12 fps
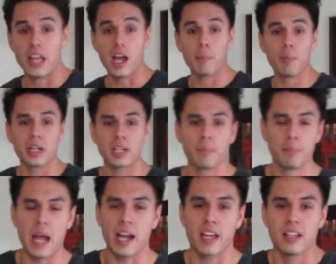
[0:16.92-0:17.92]
they're bringing
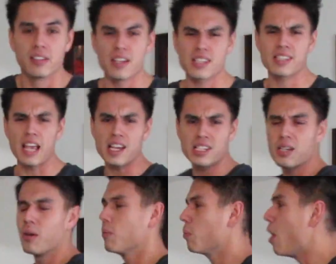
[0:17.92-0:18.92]
back the
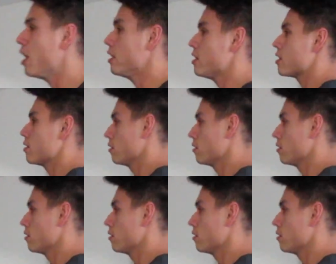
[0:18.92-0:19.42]
Szechuans.